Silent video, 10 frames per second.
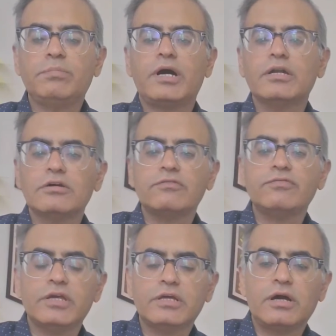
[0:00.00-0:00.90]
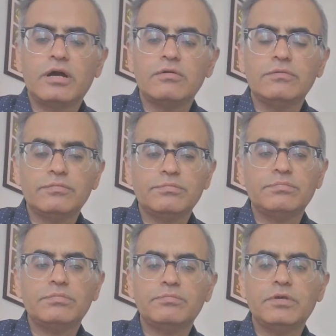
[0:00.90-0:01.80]
part of like how
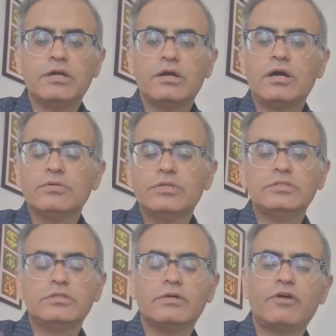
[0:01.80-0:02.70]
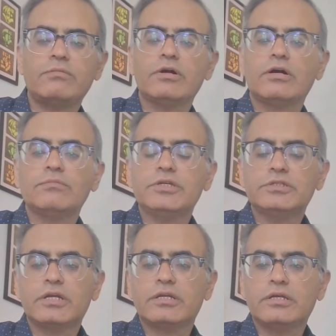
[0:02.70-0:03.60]
this pharma companies
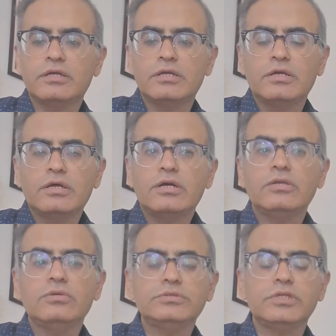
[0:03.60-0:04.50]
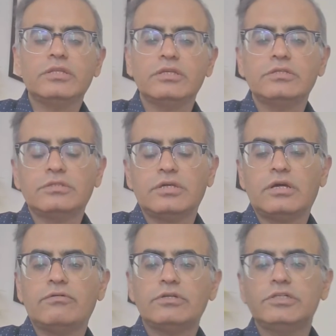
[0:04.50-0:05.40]
are using this
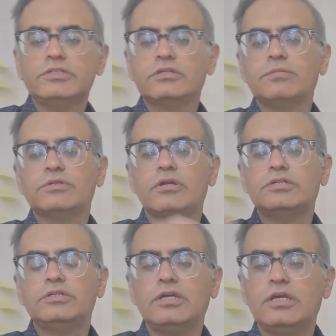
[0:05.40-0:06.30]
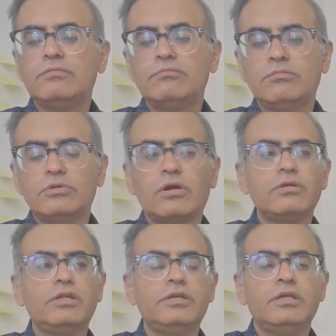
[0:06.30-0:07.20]
digital pathology in not
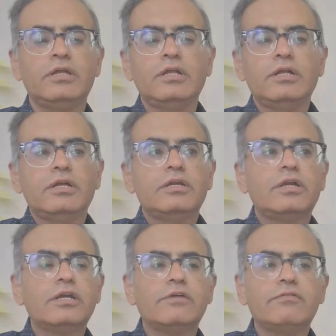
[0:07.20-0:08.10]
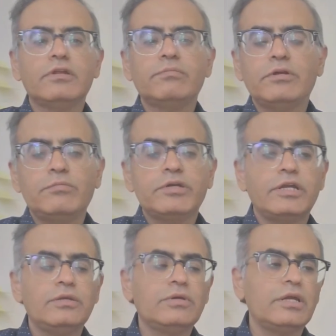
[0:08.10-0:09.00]
only drug development but
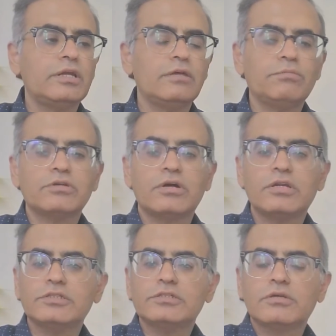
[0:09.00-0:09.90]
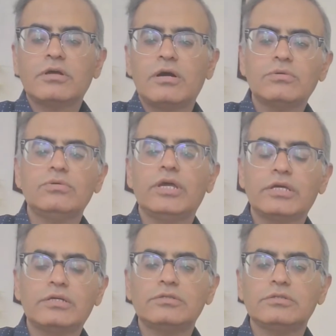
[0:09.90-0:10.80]
educating pathologists on how to
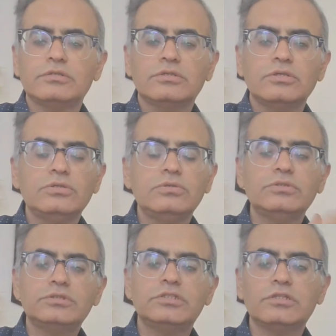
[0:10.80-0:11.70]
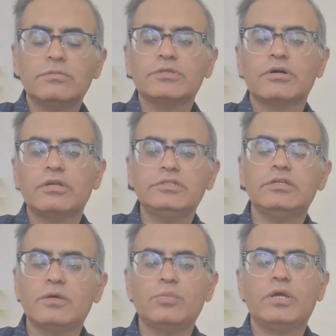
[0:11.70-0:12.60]
like use digital pathology
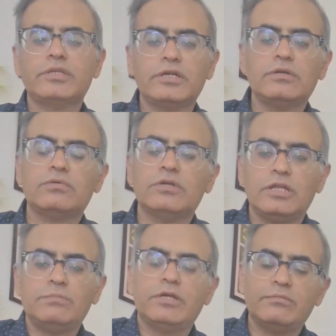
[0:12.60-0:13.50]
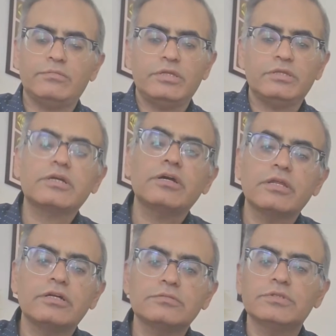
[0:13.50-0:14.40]
in a way that it could help them in their
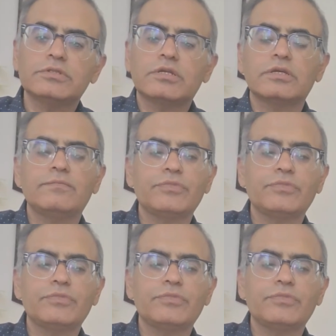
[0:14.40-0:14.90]
careers, basically.